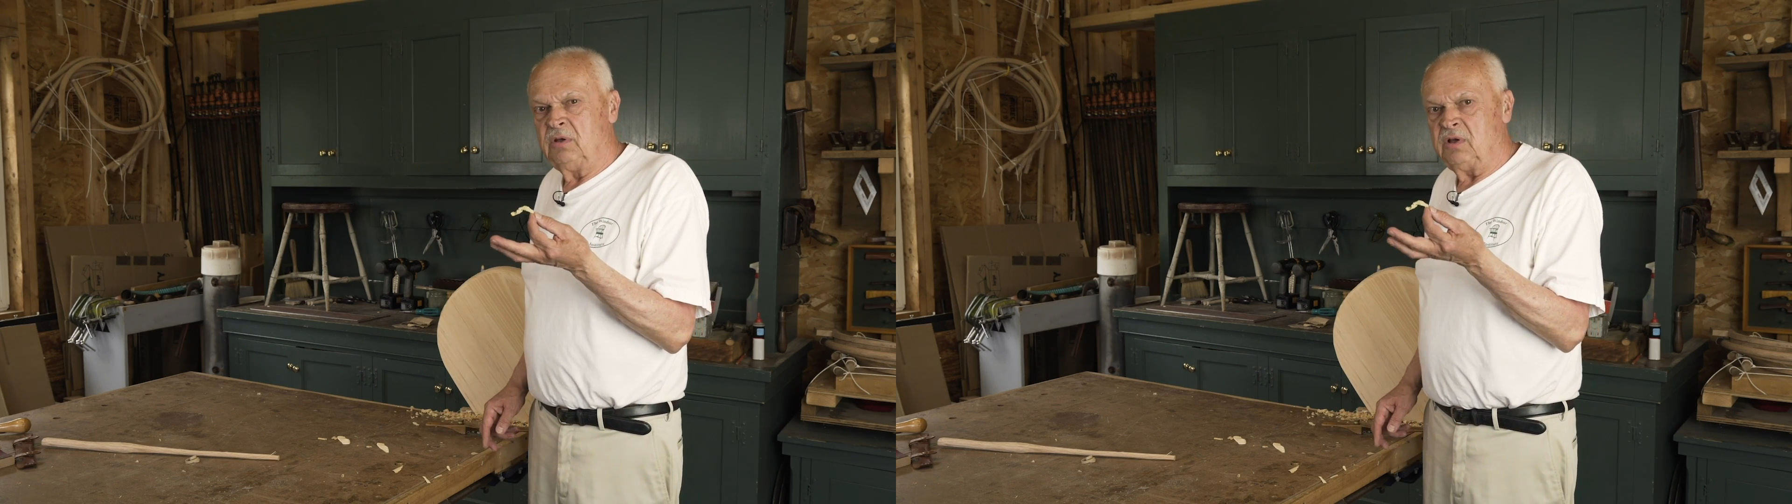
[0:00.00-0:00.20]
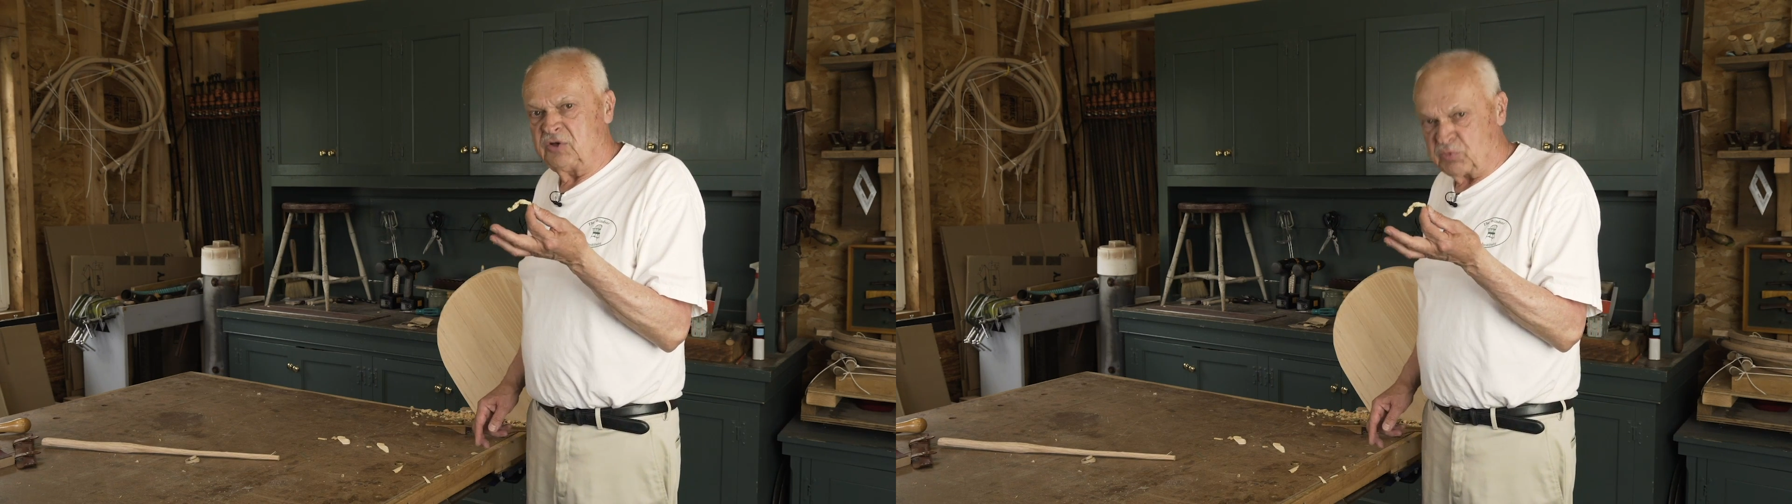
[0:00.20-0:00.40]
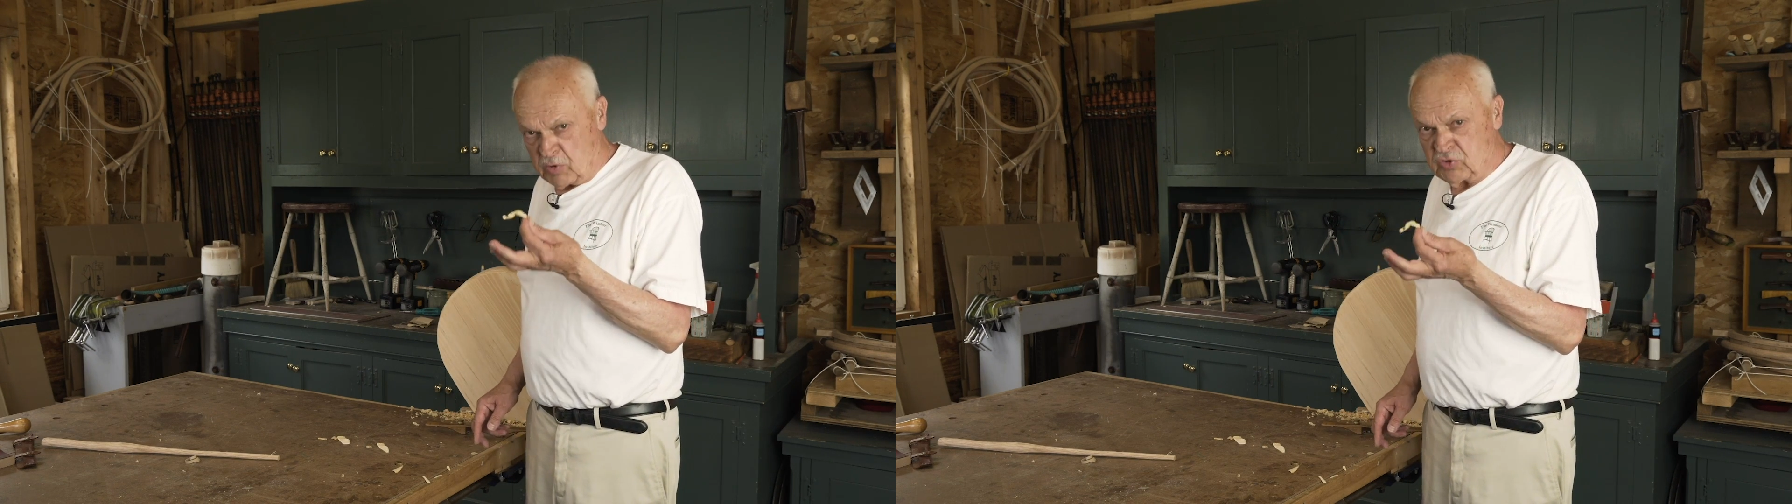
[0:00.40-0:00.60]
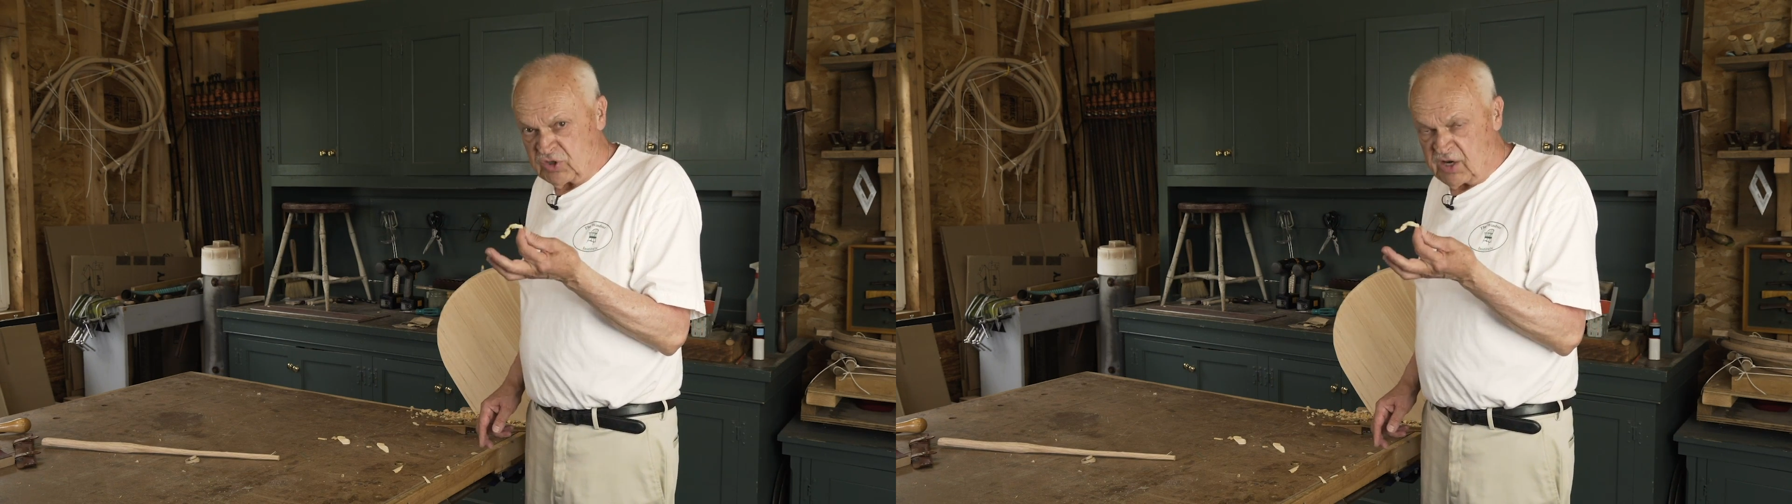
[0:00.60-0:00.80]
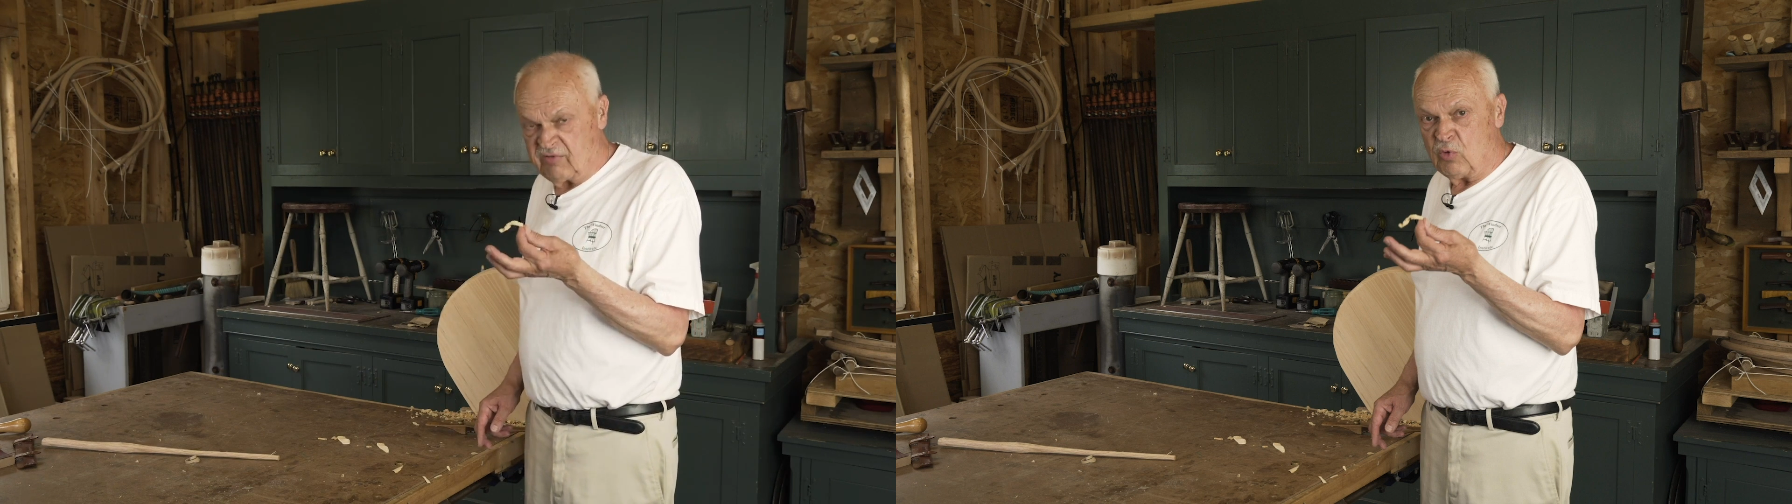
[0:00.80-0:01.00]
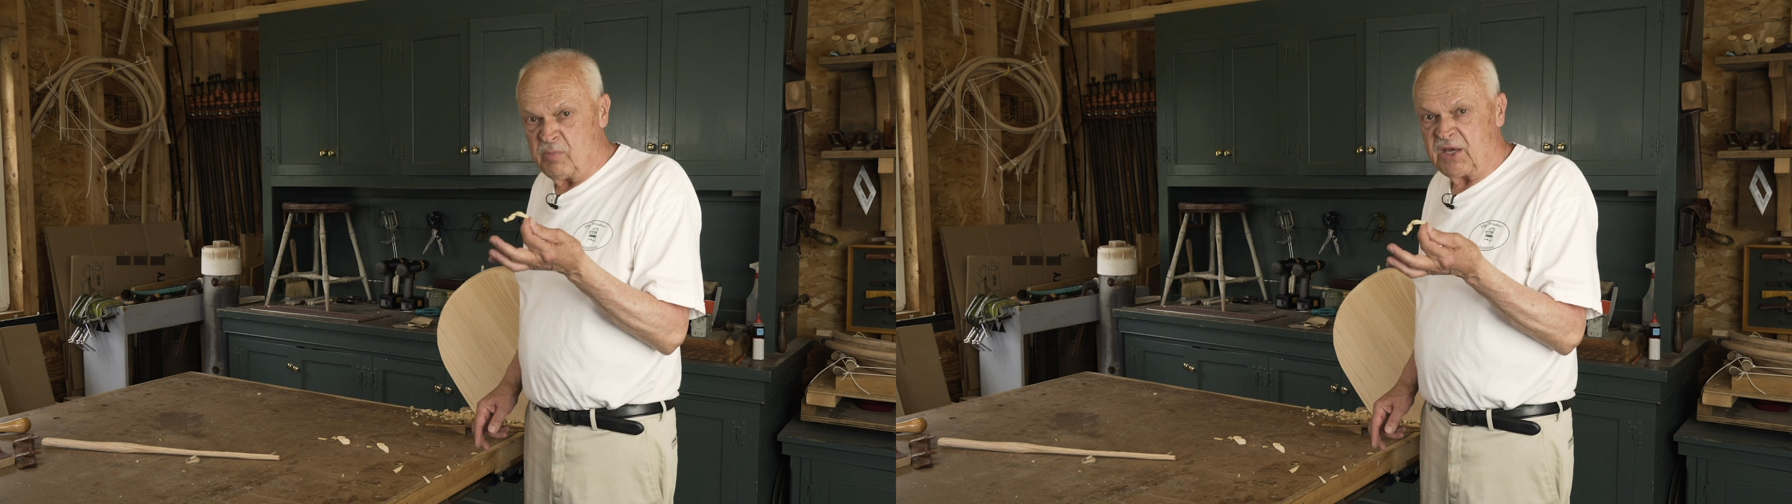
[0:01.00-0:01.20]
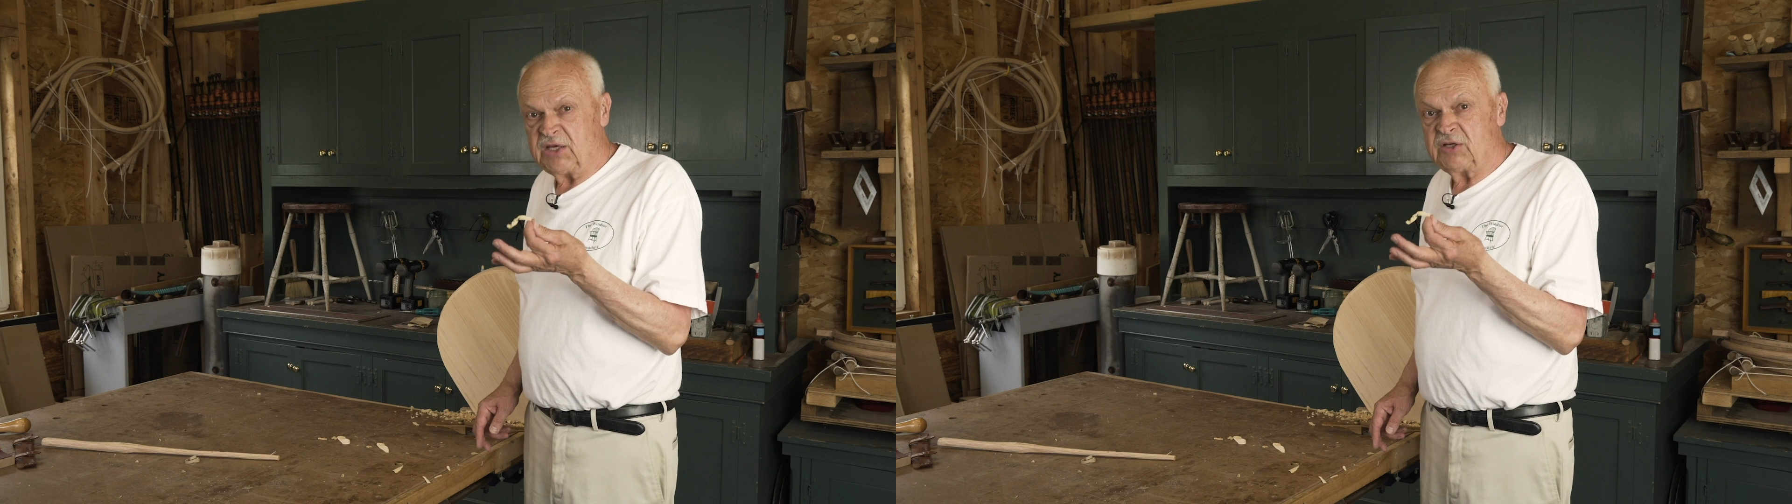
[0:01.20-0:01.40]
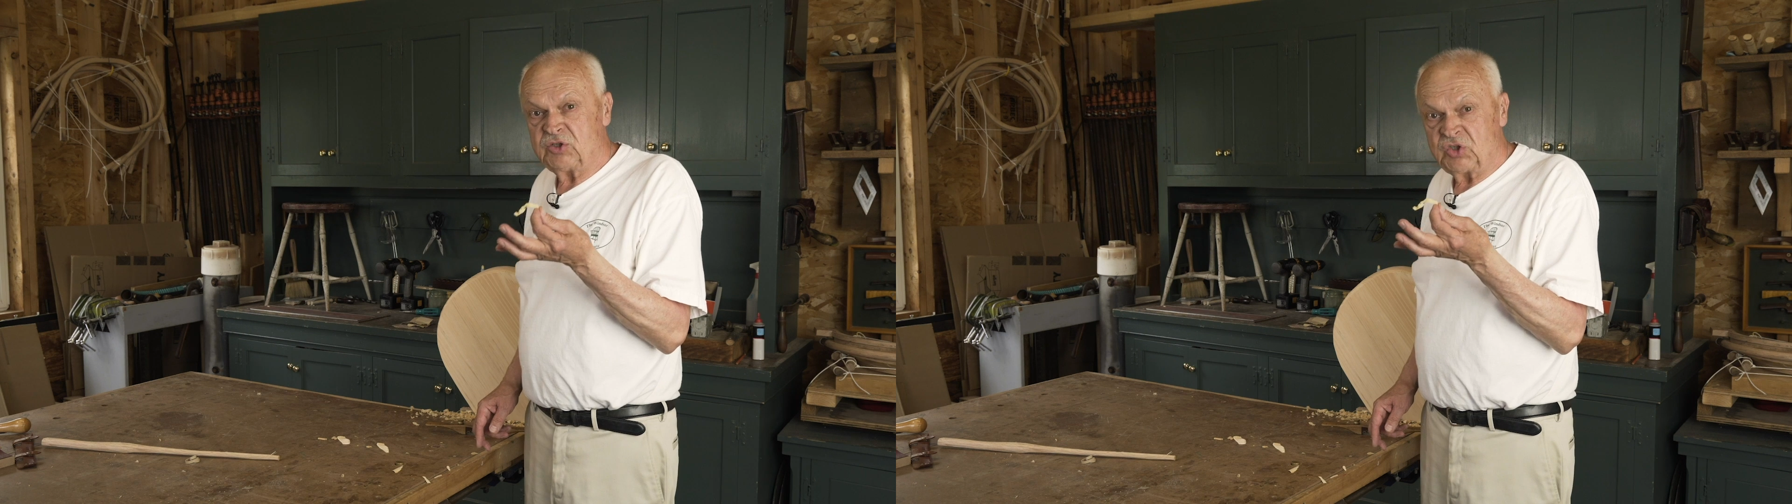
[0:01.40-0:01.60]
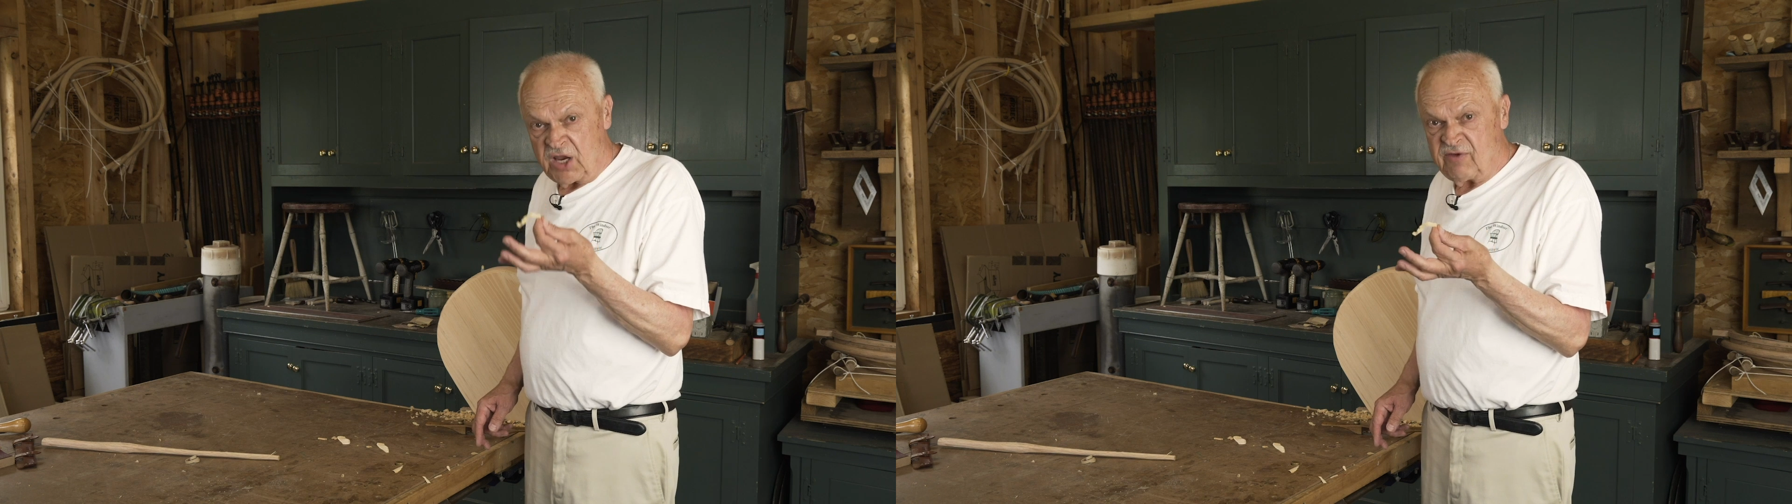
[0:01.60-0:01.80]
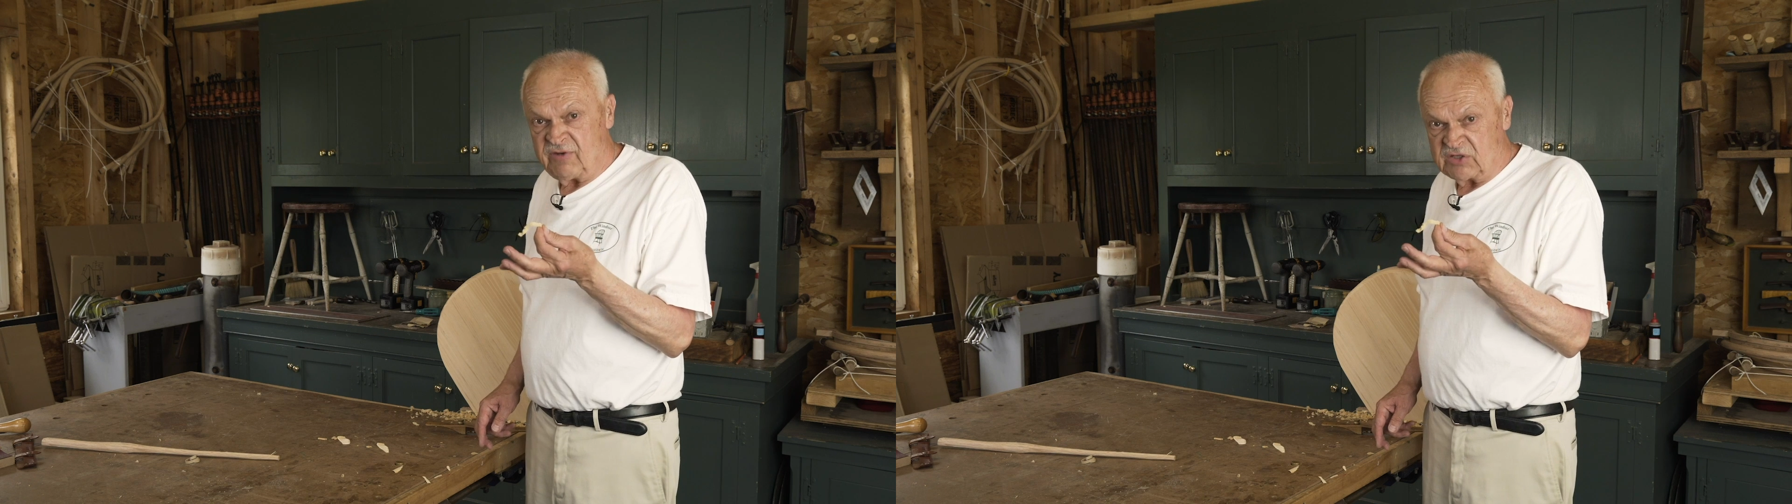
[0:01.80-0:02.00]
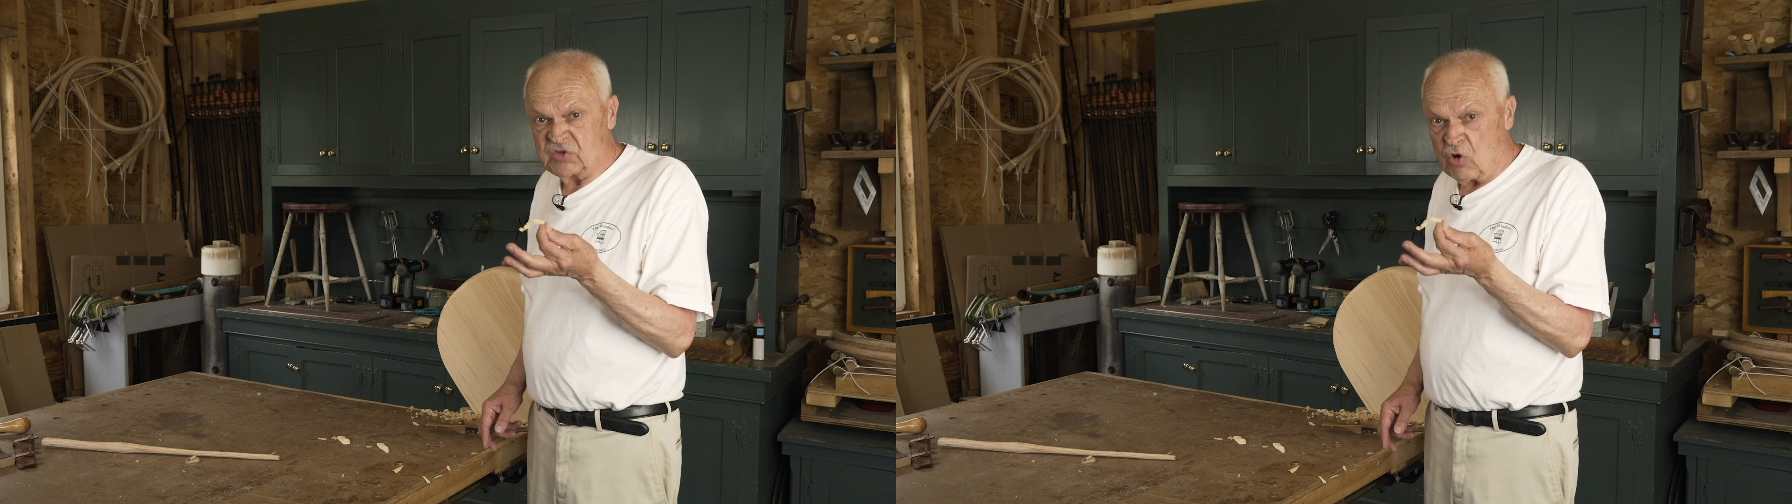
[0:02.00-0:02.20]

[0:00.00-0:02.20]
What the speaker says: a spokeshave will make shavings